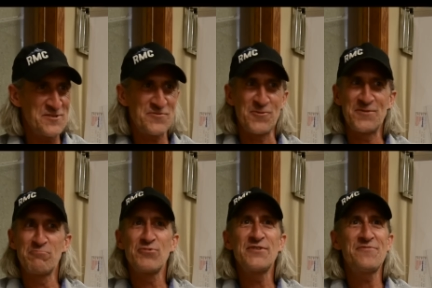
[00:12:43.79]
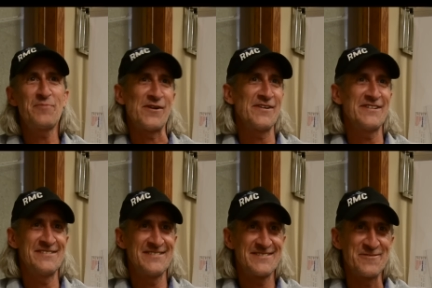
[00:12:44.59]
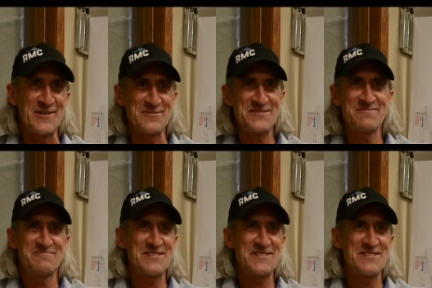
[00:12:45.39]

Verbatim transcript: just for a brief period when I was,